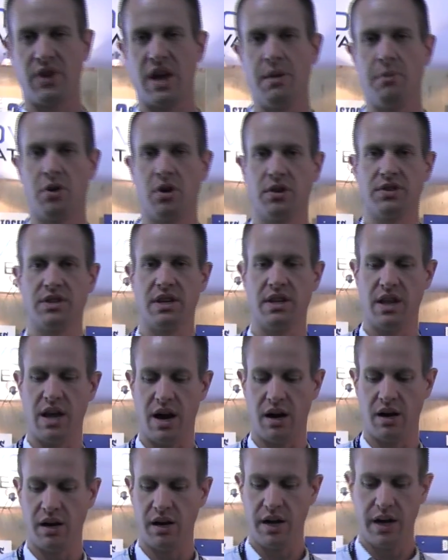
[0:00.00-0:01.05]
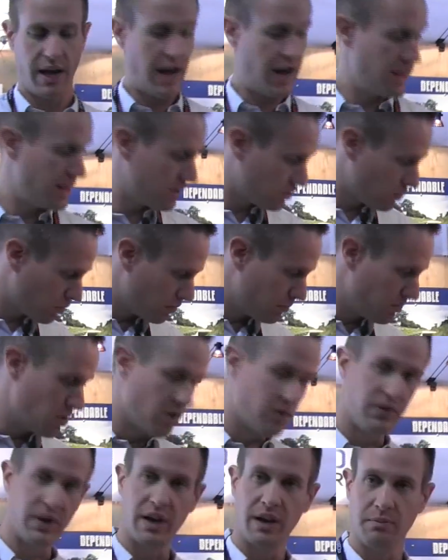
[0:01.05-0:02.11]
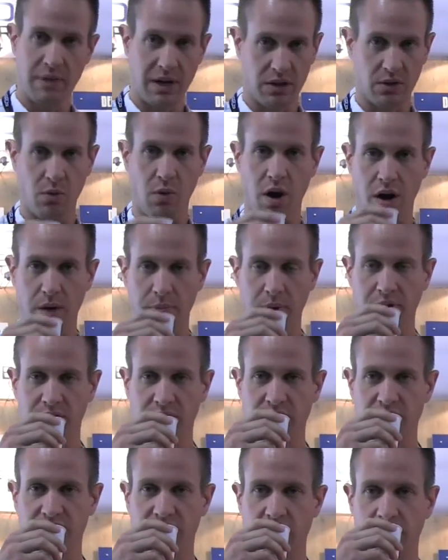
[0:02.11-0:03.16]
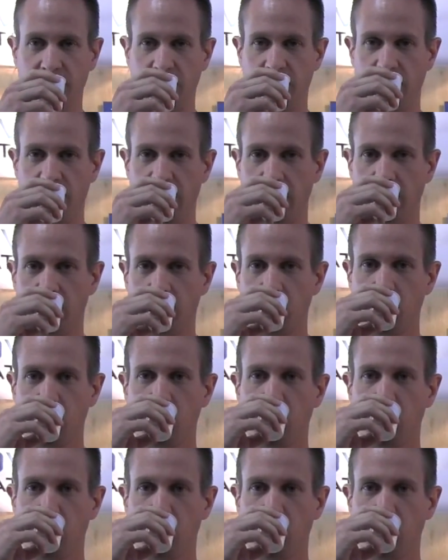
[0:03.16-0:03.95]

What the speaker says: of chemicals in there, and this will remove it and make the water perfectly safe to drink.